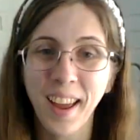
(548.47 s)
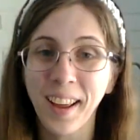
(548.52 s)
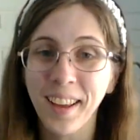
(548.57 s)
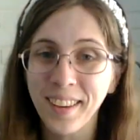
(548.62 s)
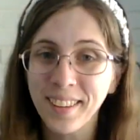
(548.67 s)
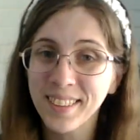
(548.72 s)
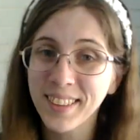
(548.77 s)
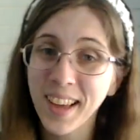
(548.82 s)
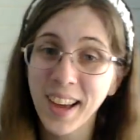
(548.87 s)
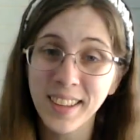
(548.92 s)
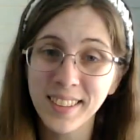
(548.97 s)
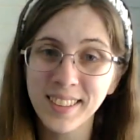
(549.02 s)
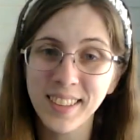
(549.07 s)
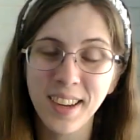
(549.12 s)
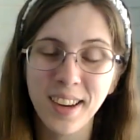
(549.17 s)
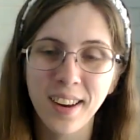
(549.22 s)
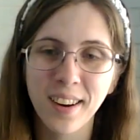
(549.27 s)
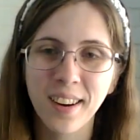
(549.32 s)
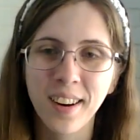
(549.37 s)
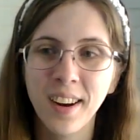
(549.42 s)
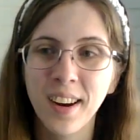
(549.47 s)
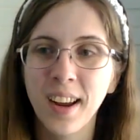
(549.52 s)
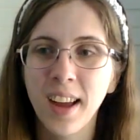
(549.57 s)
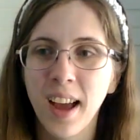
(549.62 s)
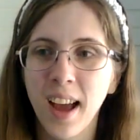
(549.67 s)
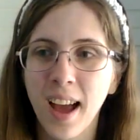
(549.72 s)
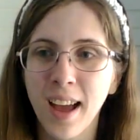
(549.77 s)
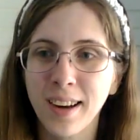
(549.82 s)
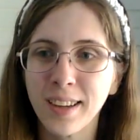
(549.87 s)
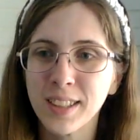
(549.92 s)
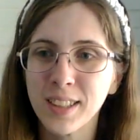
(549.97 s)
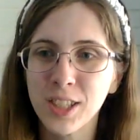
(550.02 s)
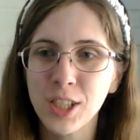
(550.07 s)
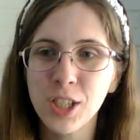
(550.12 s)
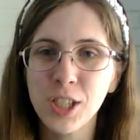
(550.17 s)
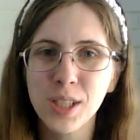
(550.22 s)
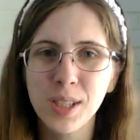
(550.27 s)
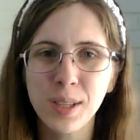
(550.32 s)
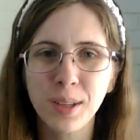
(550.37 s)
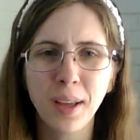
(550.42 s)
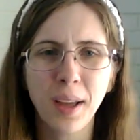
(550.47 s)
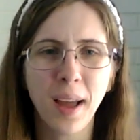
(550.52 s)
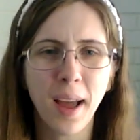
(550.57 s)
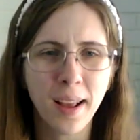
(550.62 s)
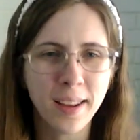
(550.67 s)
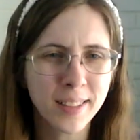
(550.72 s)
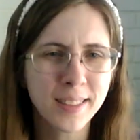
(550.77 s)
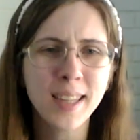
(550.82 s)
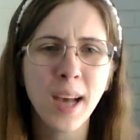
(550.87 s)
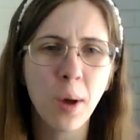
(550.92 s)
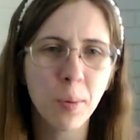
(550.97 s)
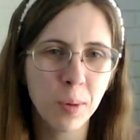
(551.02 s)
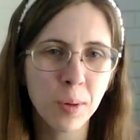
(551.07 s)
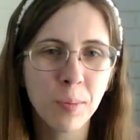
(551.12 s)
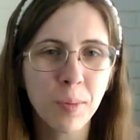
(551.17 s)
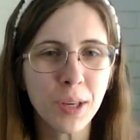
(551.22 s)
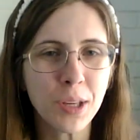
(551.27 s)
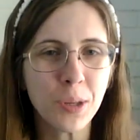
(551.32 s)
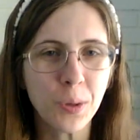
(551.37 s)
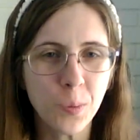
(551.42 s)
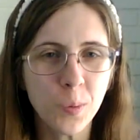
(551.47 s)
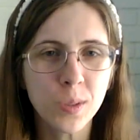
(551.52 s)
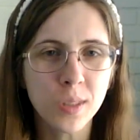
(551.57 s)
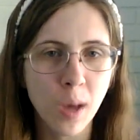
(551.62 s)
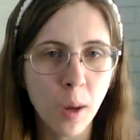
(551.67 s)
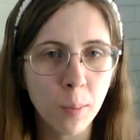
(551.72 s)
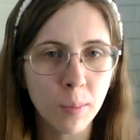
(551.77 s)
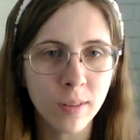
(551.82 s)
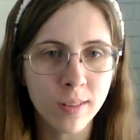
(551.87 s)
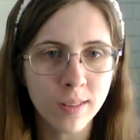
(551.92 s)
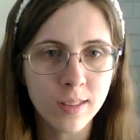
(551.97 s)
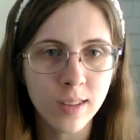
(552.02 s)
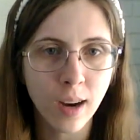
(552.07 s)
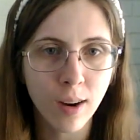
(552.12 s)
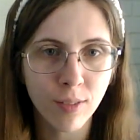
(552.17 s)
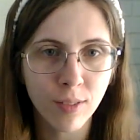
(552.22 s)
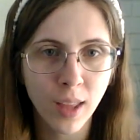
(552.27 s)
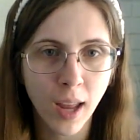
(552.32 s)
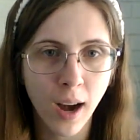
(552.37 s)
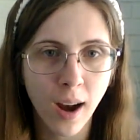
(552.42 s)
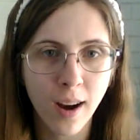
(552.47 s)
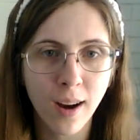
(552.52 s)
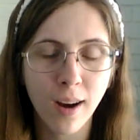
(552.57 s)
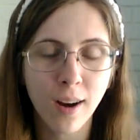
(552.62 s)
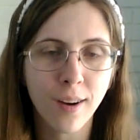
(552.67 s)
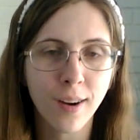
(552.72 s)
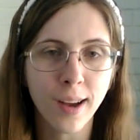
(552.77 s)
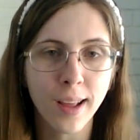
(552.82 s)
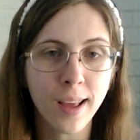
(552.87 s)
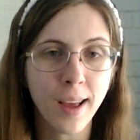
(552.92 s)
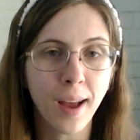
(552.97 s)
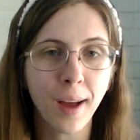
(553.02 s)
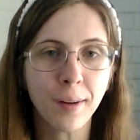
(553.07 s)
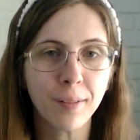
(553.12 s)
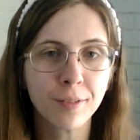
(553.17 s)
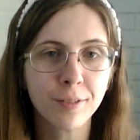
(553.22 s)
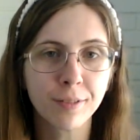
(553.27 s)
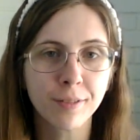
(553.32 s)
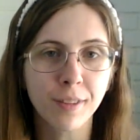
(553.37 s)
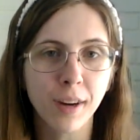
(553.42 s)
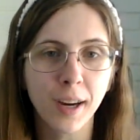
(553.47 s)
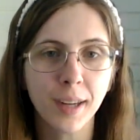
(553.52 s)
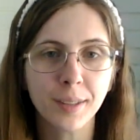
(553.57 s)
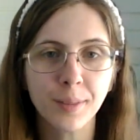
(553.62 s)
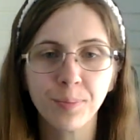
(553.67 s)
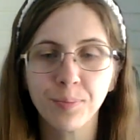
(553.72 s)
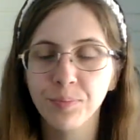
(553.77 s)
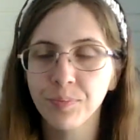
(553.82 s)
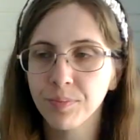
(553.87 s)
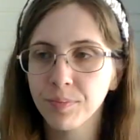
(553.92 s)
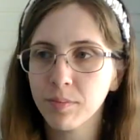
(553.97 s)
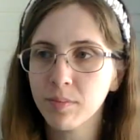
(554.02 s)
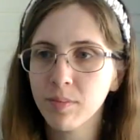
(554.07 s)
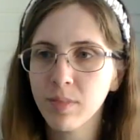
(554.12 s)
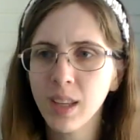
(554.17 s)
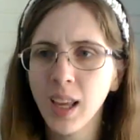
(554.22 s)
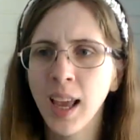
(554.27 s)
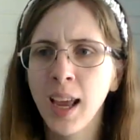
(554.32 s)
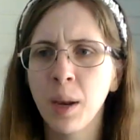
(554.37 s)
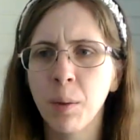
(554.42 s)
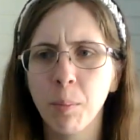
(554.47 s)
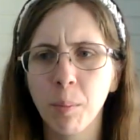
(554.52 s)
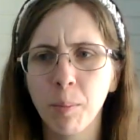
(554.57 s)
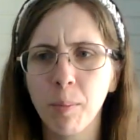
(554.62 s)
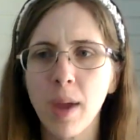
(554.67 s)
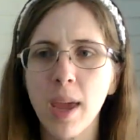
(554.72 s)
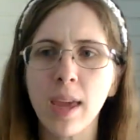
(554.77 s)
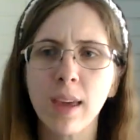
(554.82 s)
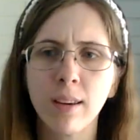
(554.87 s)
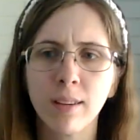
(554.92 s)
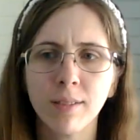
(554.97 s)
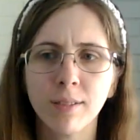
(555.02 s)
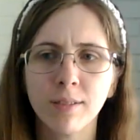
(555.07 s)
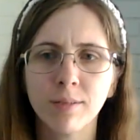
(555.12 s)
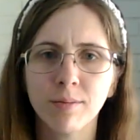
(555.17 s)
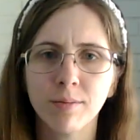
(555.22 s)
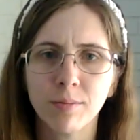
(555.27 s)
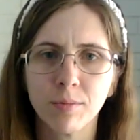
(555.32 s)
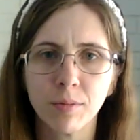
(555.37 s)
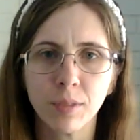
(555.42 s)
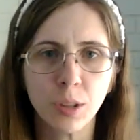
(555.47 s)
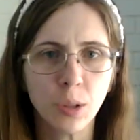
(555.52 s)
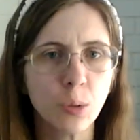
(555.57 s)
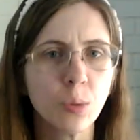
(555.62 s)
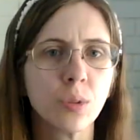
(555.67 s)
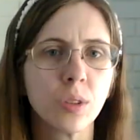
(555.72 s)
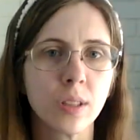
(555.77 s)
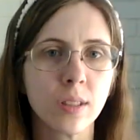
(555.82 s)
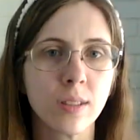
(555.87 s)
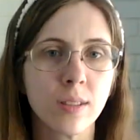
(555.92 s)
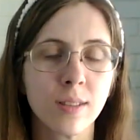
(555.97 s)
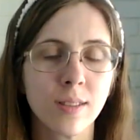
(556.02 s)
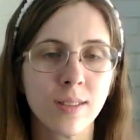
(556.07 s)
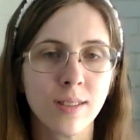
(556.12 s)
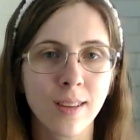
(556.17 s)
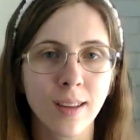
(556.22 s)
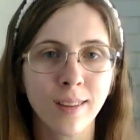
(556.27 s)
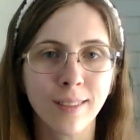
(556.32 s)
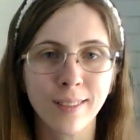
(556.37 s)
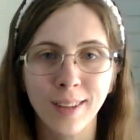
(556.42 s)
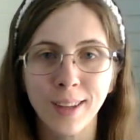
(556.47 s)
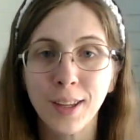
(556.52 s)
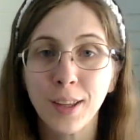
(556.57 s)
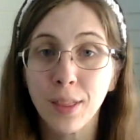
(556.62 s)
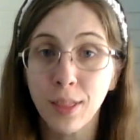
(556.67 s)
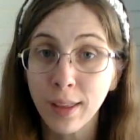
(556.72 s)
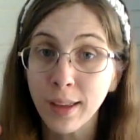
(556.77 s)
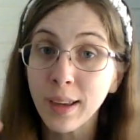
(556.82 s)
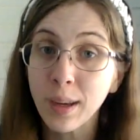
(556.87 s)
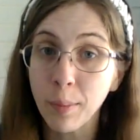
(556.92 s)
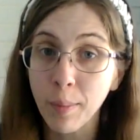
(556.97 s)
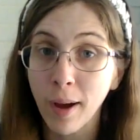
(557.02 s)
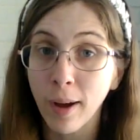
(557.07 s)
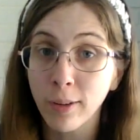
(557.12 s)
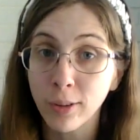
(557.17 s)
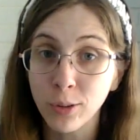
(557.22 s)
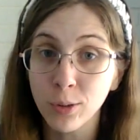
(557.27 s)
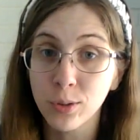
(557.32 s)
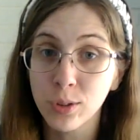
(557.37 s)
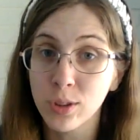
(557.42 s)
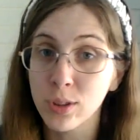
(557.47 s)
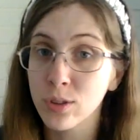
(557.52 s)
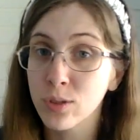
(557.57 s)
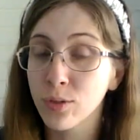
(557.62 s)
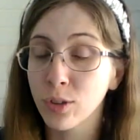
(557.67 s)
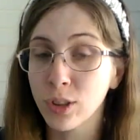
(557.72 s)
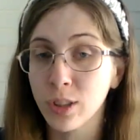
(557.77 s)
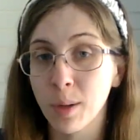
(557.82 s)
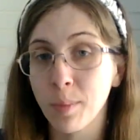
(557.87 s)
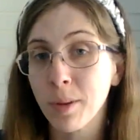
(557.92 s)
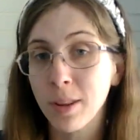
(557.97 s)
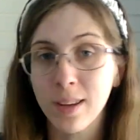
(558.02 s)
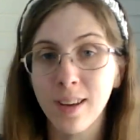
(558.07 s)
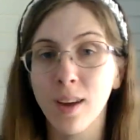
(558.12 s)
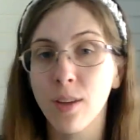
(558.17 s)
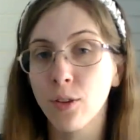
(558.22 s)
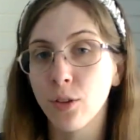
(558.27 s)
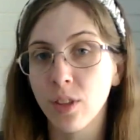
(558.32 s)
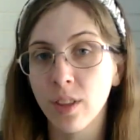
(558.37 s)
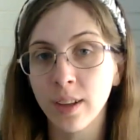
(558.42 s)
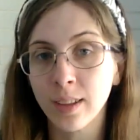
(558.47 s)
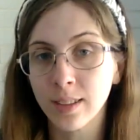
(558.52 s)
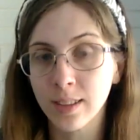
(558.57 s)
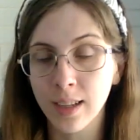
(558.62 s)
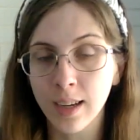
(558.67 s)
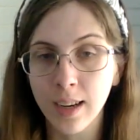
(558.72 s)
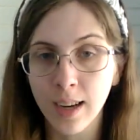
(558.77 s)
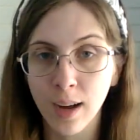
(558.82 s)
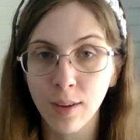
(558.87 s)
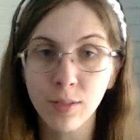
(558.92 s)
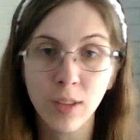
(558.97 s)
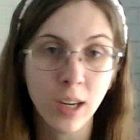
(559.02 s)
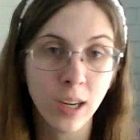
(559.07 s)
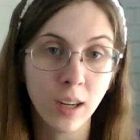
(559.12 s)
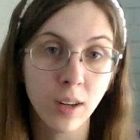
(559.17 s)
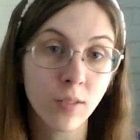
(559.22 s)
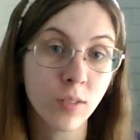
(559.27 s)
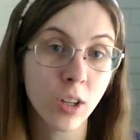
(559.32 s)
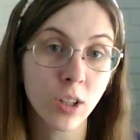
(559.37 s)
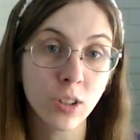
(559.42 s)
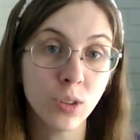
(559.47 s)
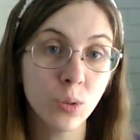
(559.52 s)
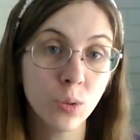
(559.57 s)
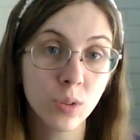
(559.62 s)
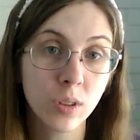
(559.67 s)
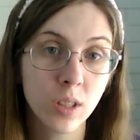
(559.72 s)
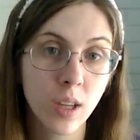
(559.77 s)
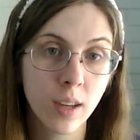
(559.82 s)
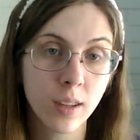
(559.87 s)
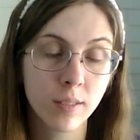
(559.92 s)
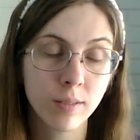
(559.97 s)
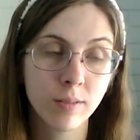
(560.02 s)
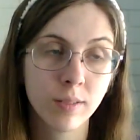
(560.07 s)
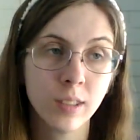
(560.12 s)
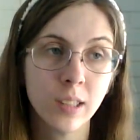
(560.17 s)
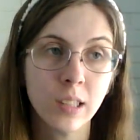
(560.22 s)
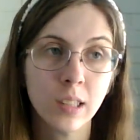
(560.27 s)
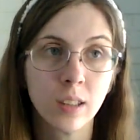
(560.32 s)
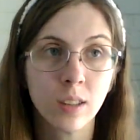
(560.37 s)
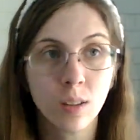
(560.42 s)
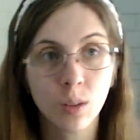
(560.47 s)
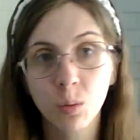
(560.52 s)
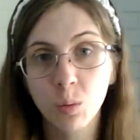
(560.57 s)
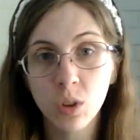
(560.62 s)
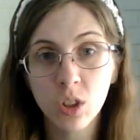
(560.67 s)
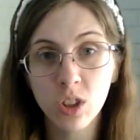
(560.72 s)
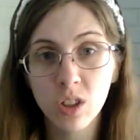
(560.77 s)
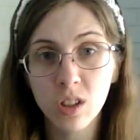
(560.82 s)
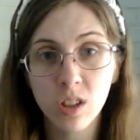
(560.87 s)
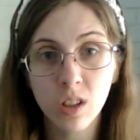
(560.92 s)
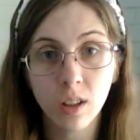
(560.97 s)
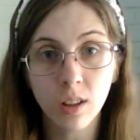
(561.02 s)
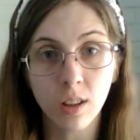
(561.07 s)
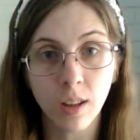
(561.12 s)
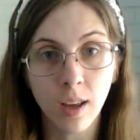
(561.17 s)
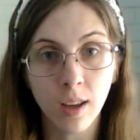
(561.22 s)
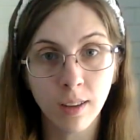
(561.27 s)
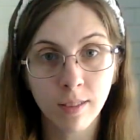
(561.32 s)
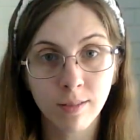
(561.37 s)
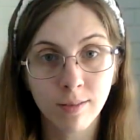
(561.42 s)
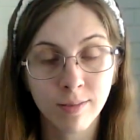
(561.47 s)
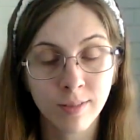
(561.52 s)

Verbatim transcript: and get that done. And it's just it's helping me use up the stuff that I already have, right? And make uses and like think about uses for some of the other things that I have that I have not used yet, which is a good thing,